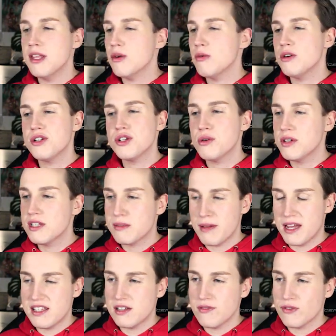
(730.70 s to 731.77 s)
they were too
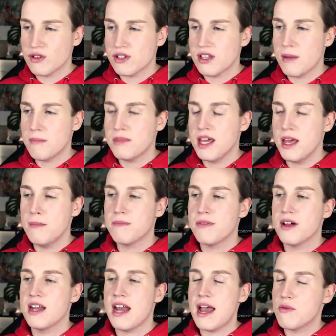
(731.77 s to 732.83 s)
expensive or something,
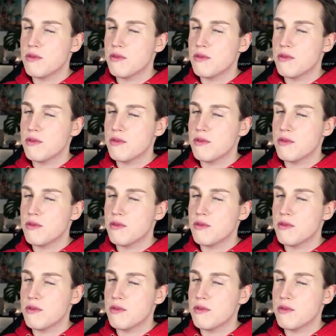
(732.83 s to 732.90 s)
but I